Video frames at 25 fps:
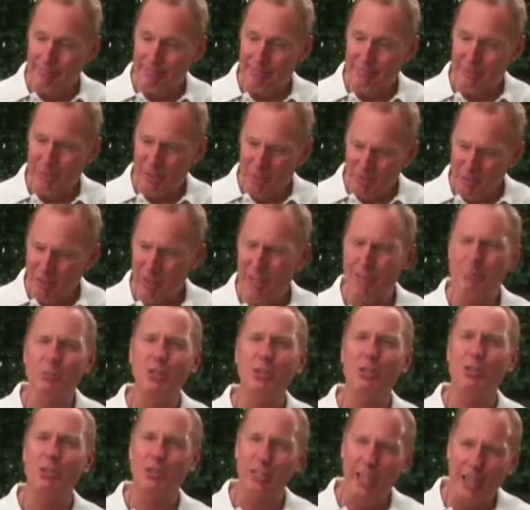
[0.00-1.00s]
Sometimes
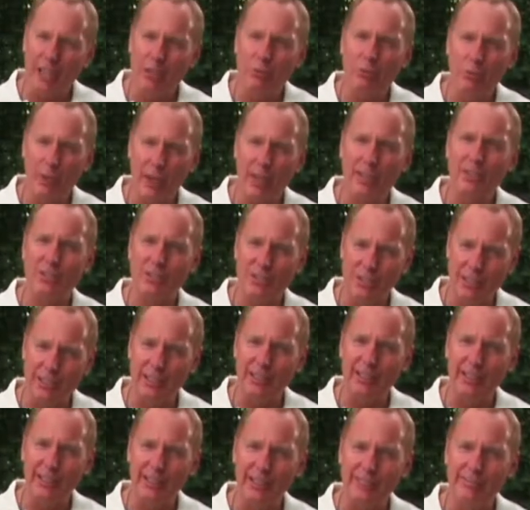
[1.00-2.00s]
they're downright
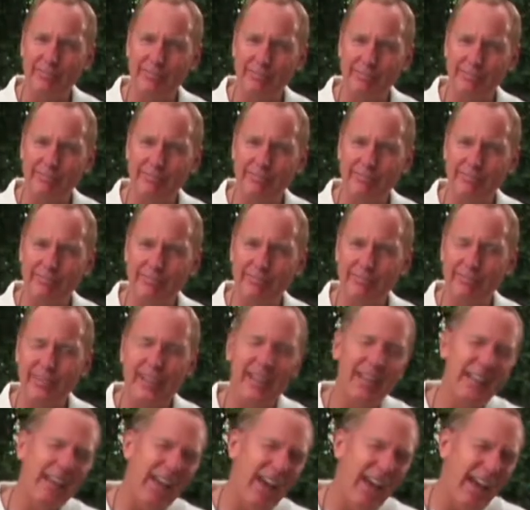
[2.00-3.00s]
silly.
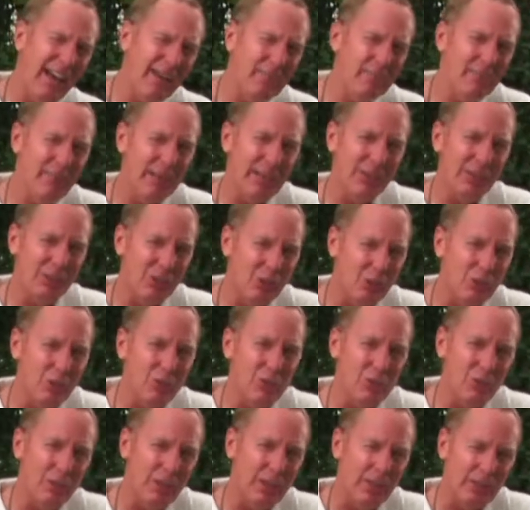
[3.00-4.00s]
I bet
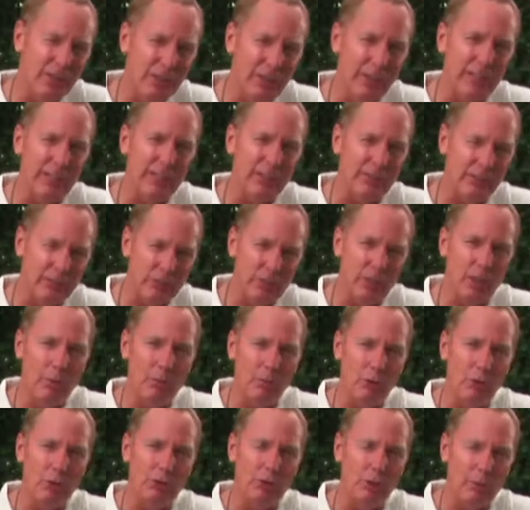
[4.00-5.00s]
you can think of
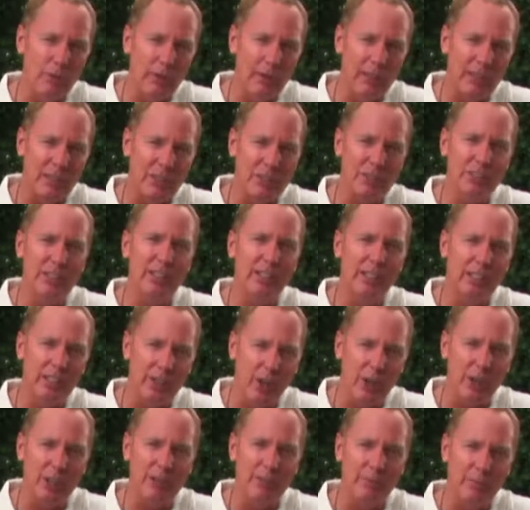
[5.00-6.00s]
someone you've had a silly
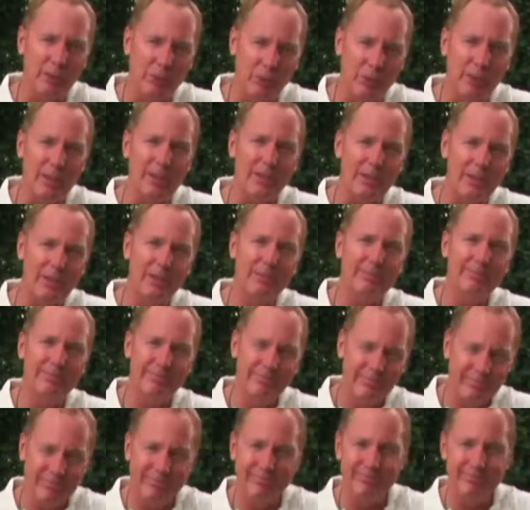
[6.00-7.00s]
argument with.
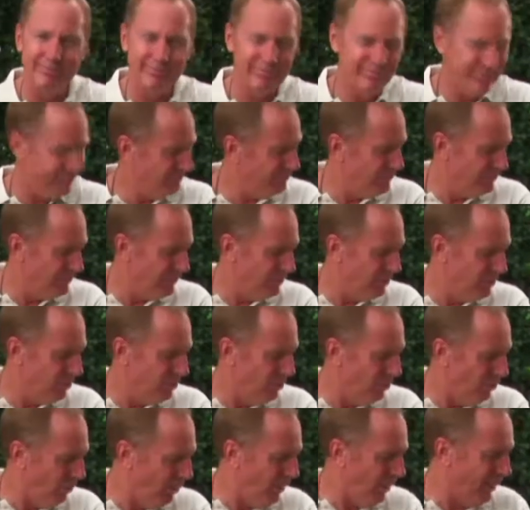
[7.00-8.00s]
Hey, Max.
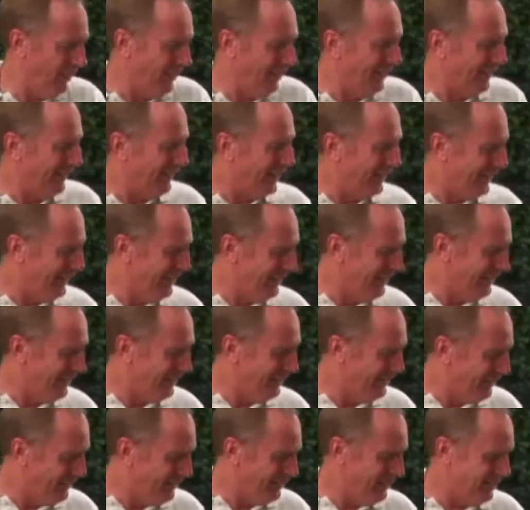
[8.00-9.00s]
Well,
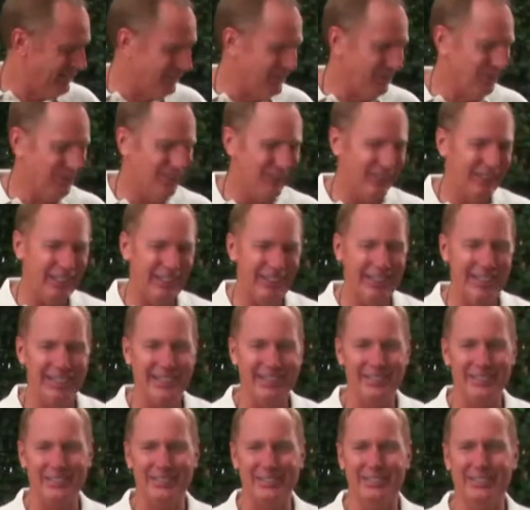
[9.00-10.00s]
look who it
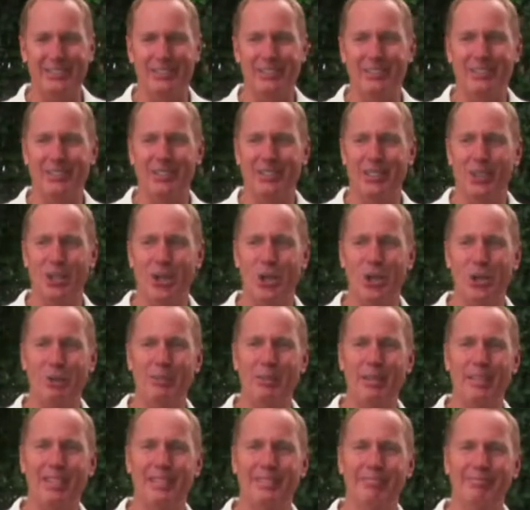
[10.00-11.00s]
is
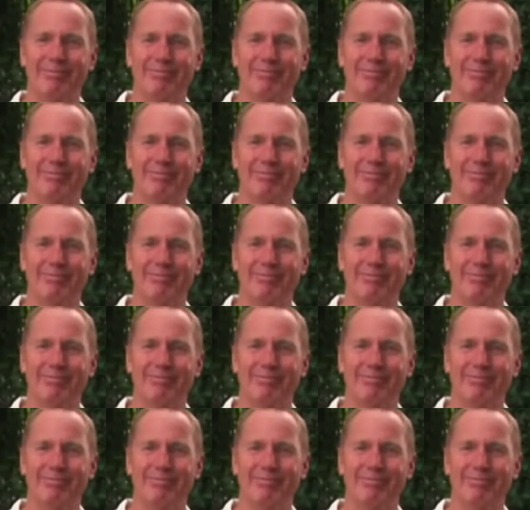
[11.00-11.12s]
Hermie.